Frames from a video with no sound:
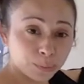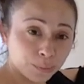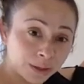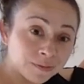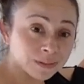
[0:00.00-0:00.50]

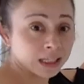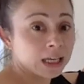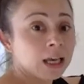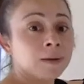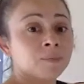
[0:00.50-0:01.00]

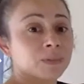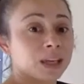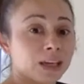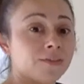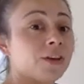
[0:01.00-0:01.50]
briefly
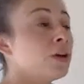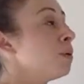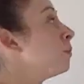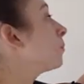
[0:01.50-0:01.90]
give you.